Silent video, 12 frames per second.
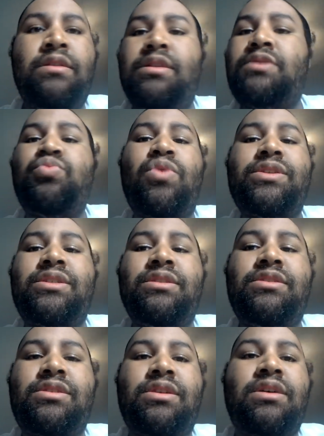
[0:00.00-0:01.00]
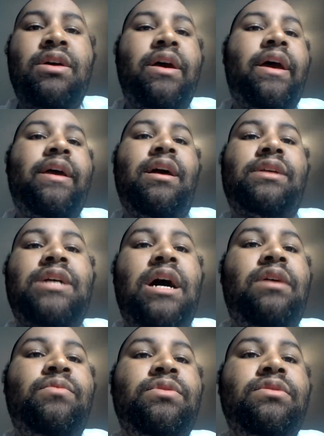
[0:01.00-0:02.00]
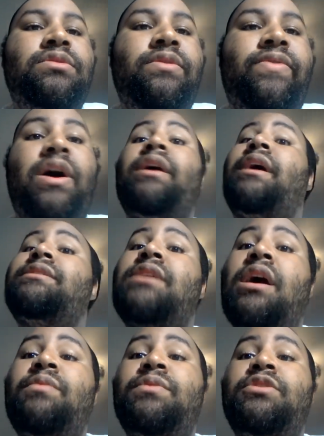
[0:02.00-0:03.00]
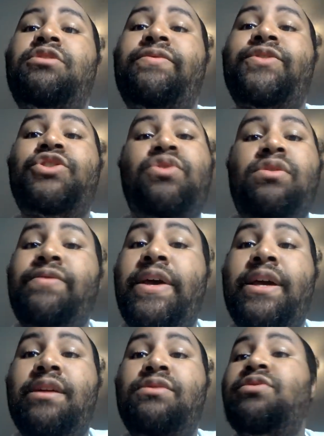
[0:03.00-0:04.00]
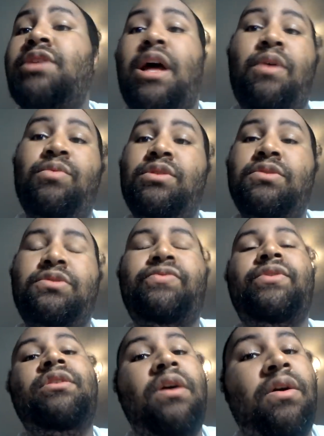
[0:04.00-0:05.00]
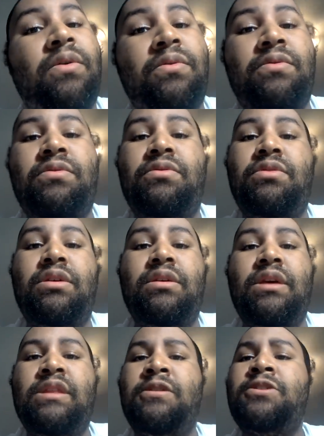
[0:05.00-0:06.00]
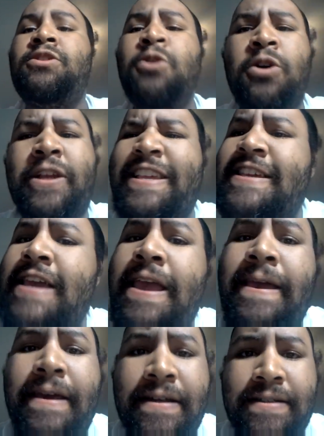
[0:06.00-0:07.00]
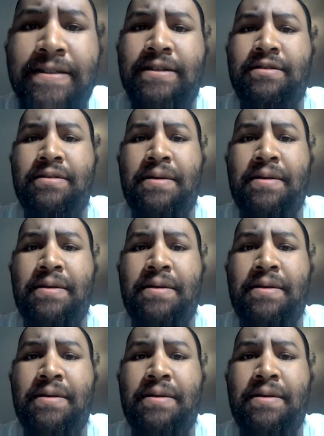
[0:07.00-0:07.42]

This wasn't just a, hey, I side with Lucifer. Hey, I side with Lucifer. Show of hands. Who side with Lucifer? No. This took years.